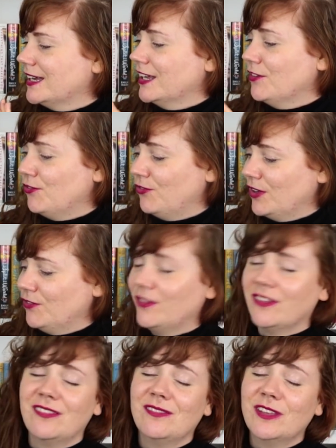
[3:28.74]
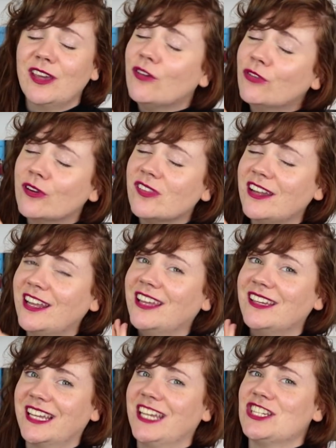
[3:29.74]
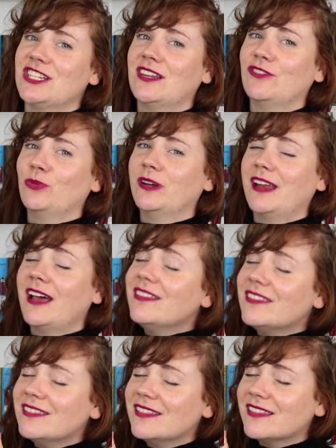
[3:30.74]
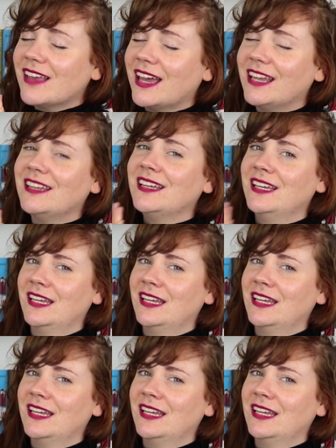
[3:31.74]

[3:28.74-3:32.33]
if the cover is any indication of what else is inside,